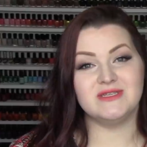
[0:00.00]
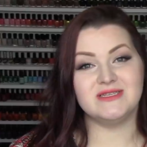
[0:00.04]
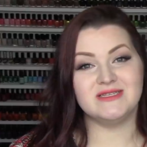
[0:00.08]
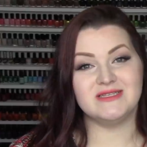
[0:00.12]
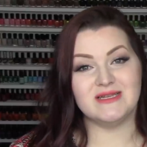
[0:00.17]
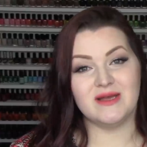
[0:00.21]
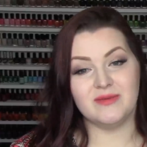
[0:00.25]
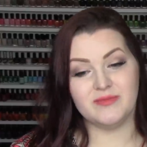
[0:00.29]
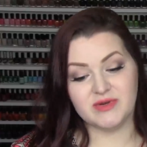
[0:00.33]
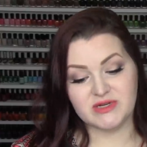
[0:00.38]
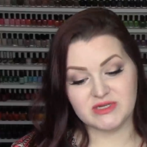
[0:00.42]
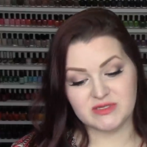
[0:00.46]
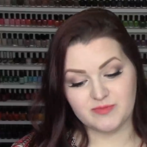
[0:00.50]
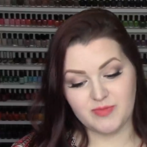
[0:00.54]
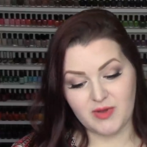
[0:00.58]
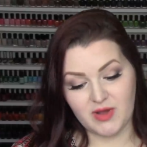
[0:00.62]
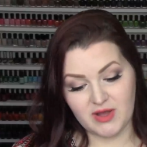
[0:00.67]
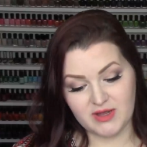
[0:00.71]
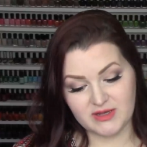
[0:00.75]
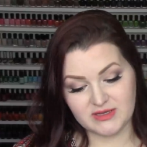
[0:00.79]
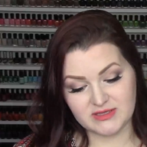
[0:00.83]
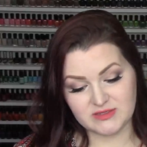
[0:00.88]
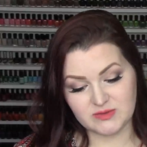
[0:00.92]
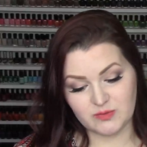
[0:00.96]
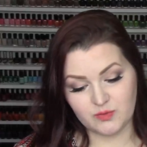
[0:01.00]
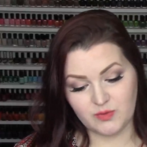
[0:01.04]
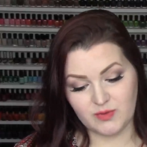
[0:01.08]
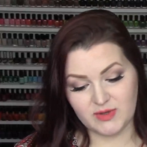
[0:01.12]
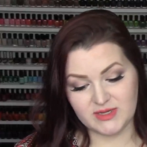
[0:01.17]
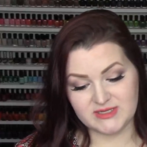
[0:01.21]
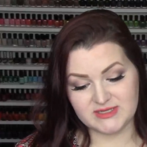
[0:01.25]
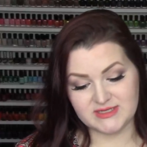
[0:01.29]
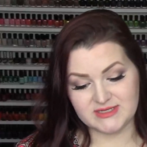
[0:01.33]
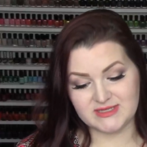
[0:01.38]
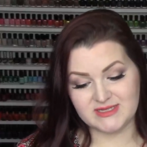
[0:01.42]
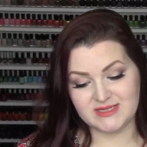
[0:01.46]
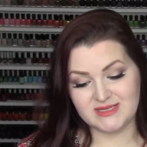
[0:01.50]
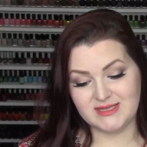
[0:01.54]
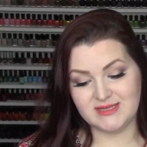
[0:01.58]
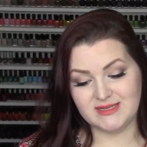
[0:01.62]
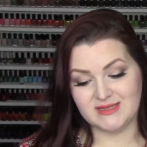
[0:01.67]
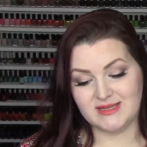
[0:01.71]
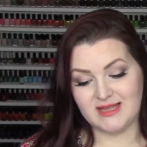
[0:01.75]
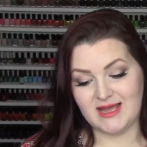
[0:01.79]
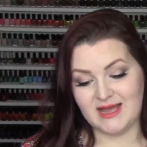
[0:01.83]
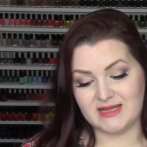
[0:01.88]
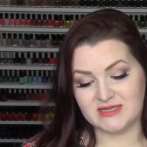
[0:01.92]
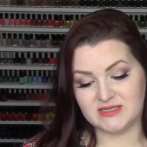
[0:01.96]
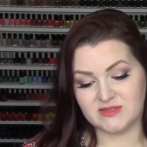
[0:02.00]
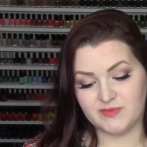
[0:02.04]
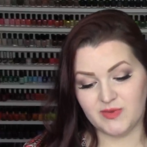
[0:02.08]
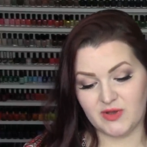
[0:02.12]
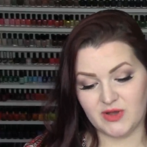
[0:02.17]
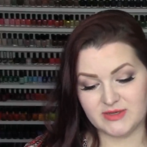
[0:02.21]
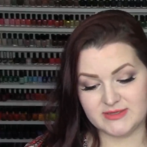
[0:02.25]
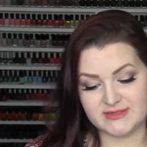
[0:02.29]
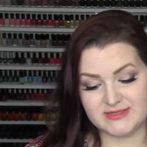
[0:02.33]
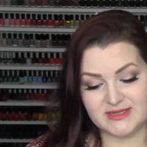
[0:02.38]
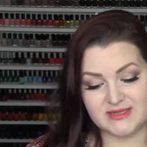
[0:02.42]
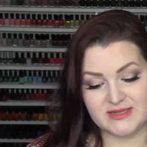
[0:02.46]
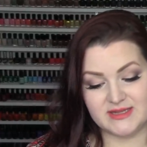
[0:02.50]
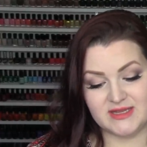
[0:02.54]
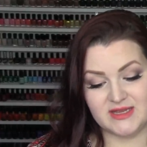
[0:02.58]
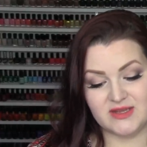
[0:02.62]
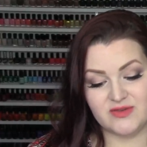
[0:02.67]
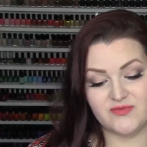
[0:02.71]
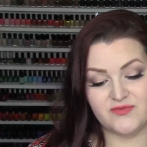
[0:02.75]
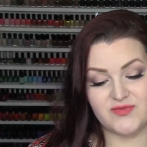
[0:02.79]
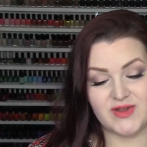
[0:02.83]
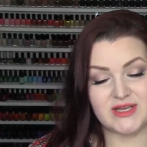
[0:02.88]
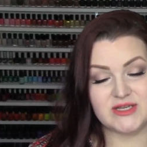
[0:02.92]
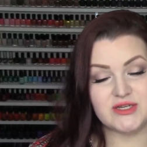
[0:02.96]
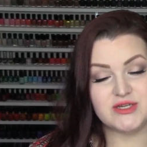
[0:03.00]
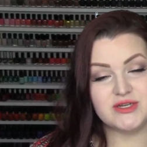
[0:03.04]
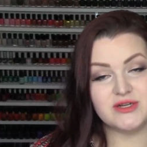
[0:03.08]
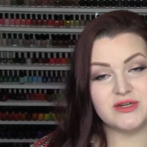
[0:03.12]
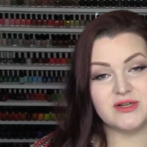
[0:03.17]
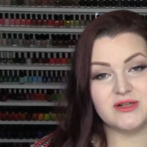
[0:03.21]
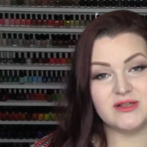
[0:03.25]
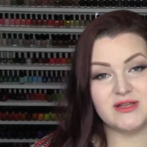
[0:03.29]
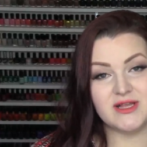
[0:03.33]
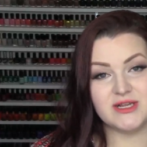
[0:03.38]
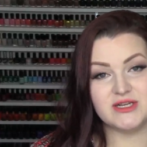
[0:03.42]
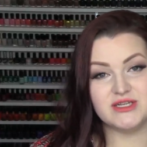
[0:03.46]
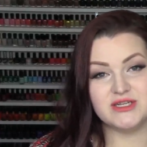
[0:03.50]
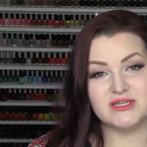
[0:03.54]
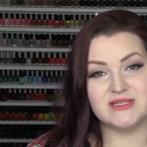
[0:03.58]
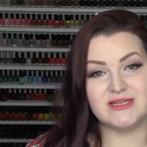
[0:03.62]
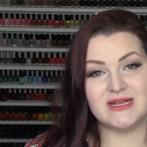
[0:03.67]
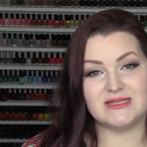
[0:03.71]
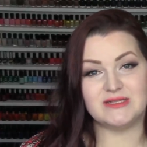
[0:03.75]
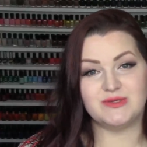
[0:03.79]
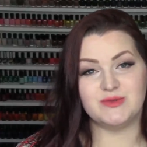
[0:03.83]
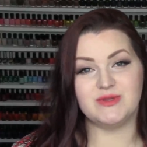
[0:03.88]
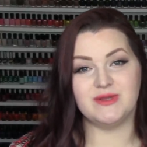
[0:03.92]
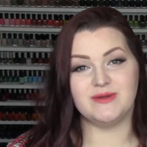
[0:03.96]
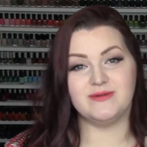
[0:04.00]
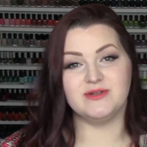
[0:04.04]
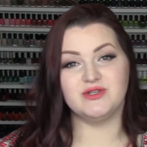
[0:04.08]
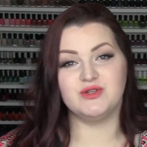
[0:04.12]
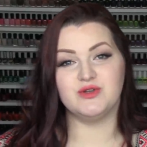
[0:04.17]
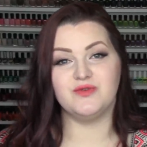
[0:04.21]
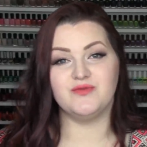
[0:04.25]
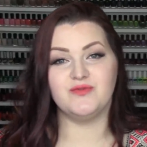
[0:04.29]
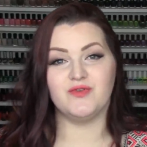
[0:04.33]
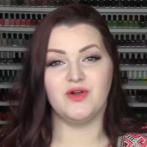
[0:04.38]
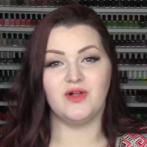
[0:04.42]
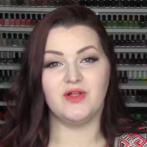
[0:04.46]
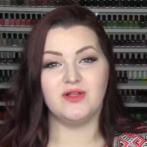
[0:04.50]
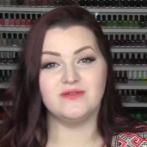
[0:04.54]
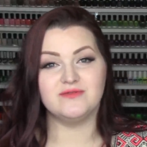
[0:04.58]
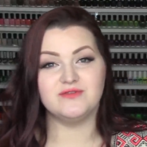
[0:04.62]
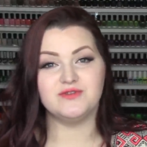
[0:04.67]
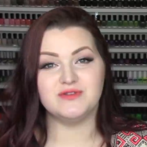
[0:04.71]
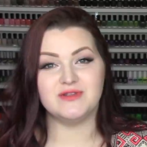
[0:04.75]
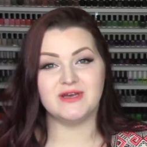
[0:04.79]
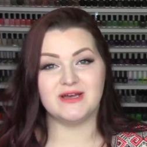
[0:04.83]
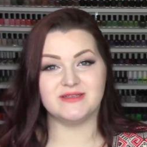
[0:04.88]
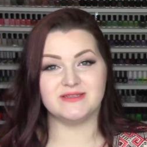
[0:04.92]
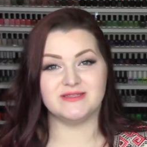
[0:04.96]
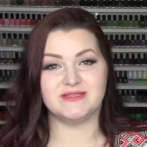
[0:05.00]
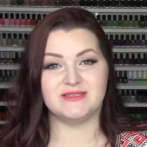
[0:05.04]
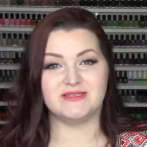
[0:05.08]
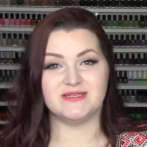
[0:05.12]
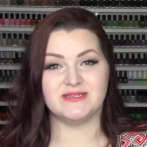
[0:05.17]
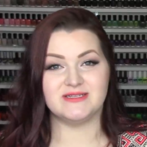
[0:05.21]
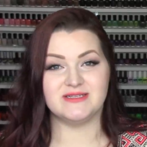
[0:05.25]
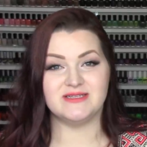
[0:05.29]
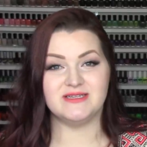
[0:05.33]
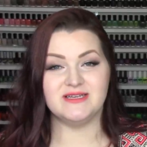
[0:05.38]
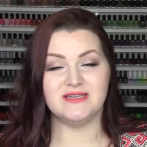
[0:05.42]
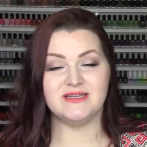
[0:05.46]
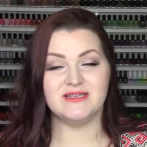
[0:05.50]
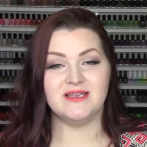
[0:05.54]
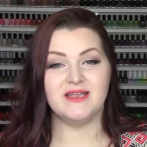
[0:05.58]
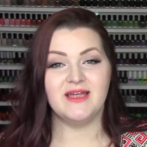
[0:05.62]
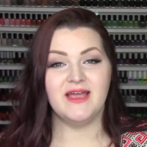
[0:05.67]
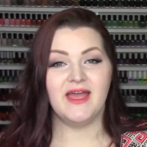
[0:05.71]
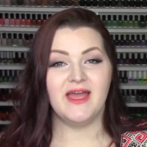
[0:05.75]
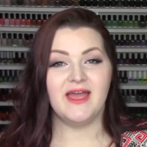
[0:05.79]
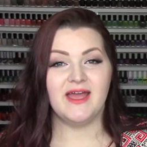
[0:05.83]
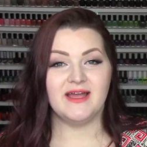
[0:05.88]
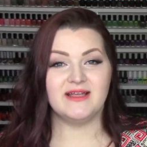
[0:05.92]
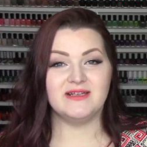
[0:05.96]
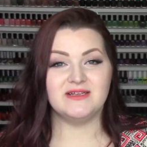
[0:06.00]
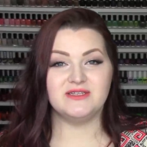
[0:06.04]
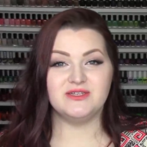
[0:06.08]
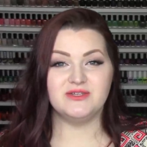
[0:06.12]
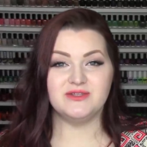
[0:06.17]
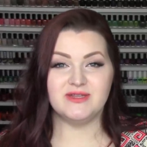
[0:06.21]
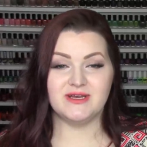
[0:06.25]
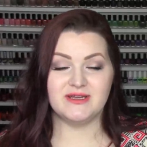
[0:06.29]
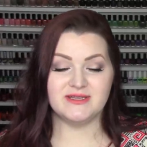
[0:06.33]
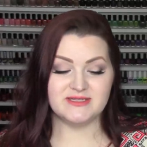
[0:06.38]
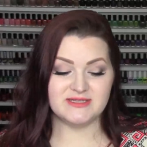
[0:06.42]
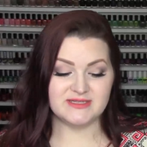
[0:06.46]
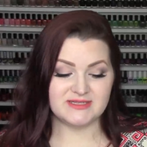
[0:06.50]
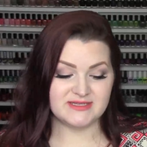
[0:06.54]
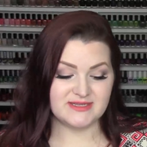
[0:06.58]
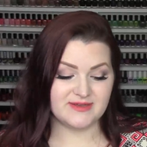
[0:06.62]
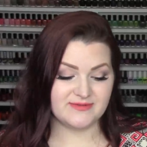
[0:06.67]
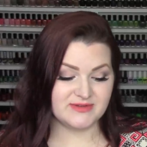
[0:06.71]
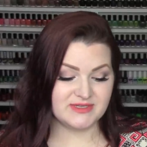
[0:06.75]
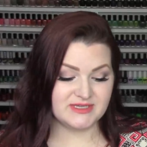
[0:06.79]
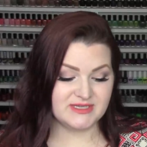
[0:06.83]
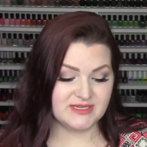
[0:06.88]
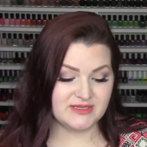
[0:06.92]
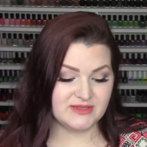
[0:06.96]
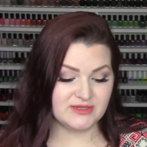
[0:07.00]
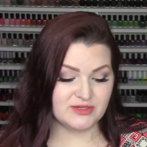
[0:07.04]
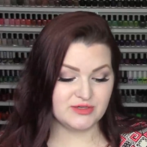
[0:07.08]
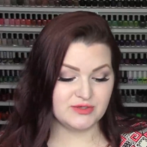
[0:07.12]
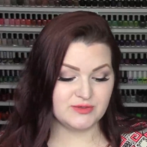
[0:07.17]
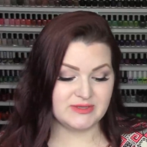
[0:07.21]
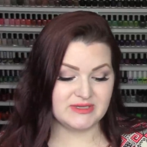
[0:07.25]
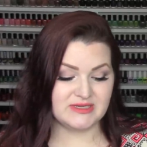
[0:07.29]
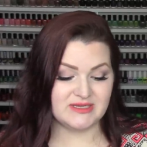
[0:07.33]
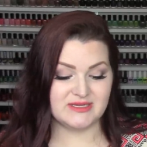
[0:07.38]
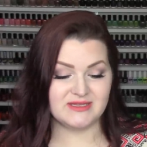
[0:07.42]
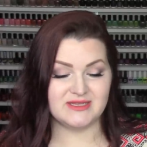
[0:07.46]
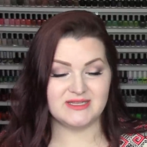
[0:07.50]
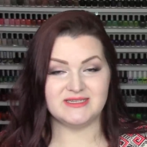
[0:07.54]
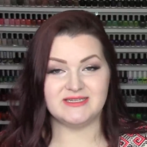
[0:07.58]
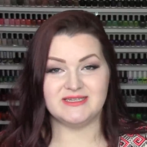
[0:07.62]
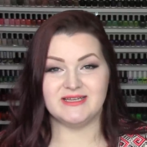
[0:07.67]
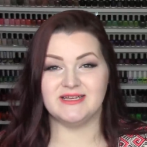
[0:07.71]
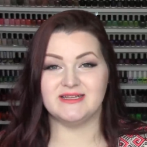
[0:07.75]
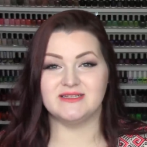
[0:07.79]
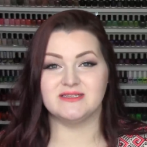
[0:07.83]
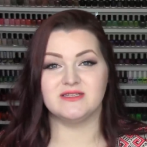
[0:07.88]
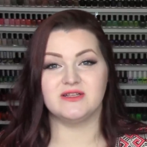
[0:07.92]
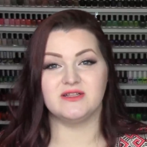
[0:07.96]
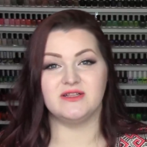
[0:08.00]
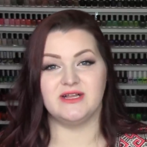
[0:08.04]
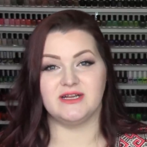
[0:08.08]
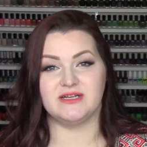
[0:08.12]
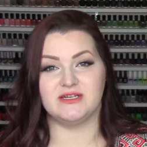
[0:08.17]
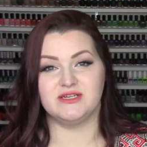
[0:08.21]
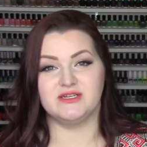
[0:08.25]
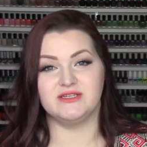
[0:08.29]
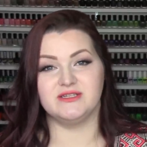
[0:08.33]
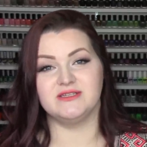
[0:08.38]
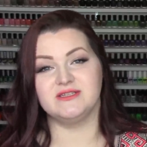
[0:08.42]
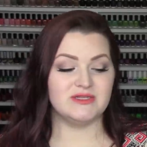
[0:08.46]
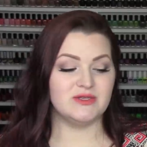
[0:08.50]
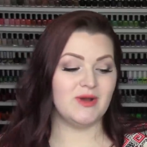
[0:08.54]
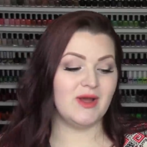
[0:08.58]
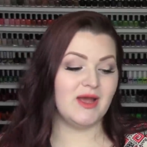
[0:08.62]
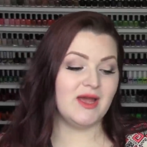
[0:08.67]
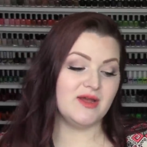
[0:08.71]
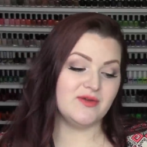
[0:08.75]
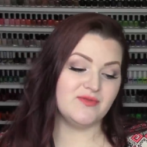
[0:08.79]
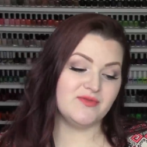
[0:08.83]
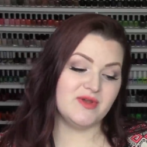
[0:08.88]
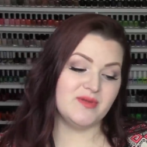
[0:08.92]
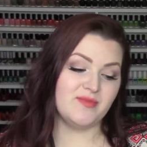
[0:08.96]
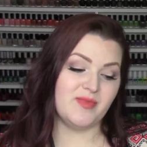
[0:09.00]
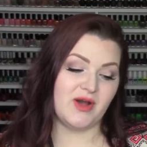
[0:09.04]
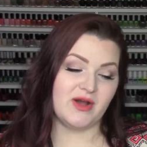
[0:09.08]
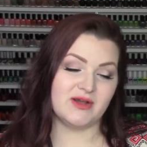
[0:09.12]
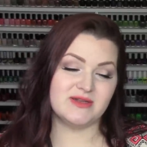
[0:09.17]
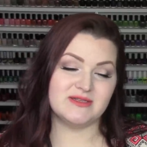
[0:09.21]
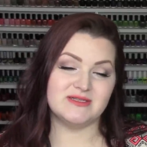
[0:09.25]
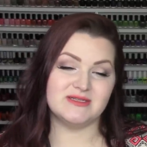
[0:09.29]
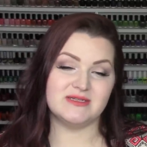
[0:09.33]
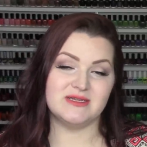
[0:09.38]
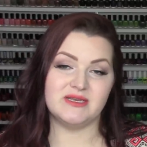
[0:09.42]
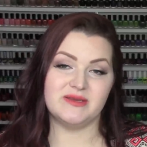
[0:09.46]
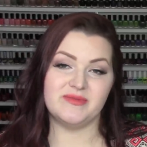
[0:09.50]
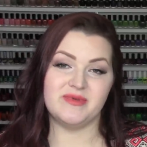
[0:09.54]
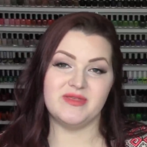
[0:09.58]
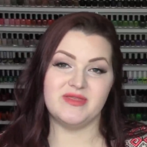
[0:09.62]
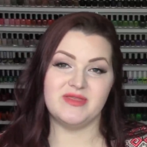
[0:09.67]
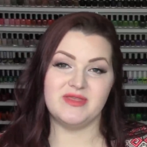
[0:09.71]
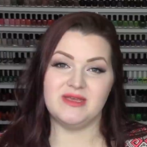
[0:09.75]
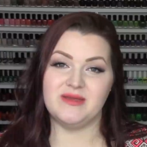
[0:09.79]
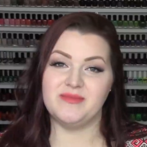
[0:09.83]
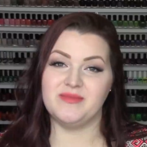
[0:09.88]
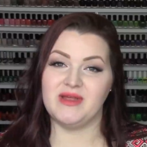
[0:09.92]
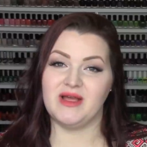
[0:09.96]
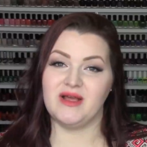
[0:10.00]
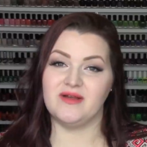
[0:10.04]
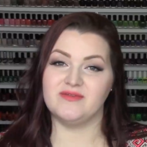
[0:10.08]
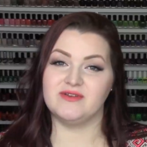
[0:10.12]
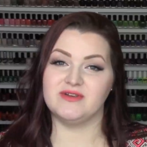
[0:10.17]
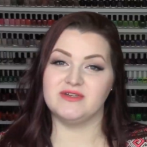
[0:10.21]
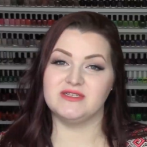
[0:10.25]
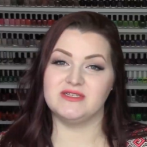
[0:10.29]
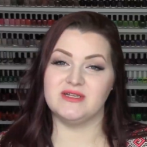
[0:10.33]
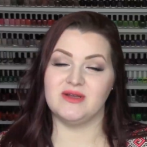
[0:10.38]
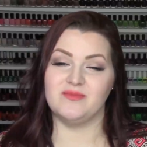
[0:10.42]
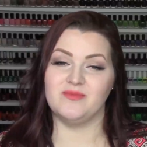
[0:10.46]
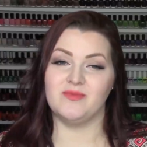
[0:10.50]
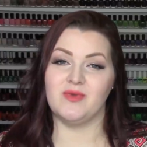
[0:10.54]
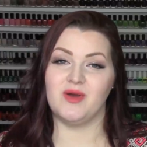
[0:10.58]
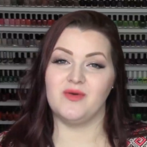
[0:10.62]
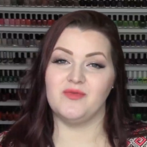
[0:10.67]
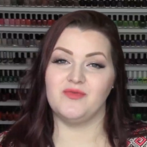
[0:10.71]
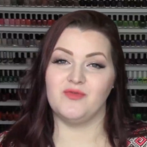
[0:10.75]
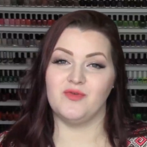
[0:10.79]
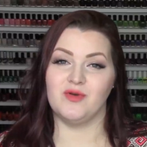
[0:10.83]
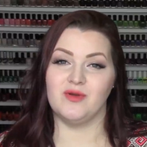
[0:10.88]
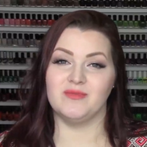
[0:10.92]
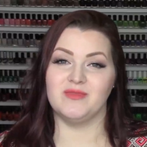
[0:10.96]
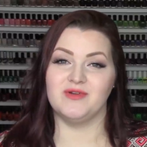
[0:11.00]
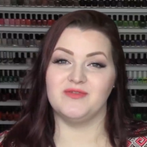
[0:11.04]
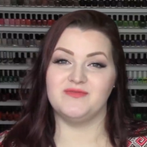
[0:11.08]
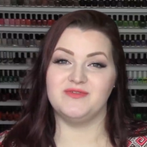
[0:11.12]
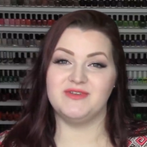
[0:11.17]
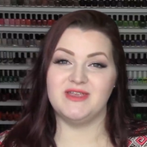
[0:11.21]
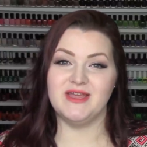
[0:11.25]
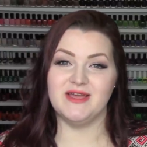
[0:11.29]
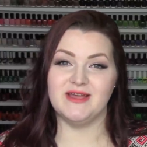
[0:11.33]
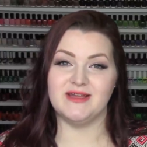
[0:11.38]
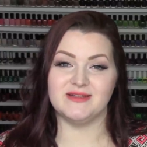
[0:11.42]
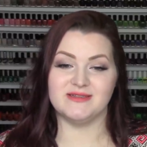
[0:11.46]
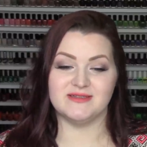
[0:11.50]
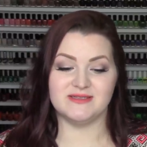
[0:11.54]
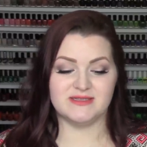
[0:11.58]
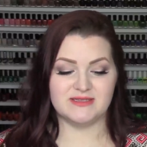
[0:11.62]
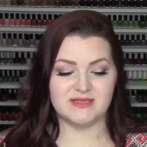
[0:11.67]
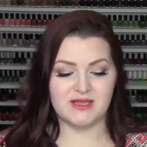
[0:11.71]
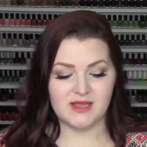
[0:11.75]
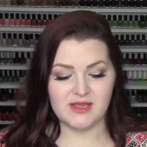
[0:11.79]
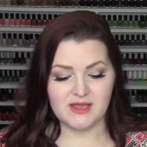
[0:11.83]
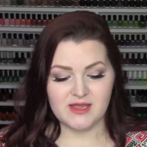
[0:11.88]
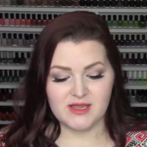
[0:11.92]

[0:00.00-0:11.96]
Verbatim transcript: December's box was the last box in the Adventure collection. That's what they were doing for all of 2016. And in 2017, they're doing the Dance collection. So every box is gonna be themed after some form of dance.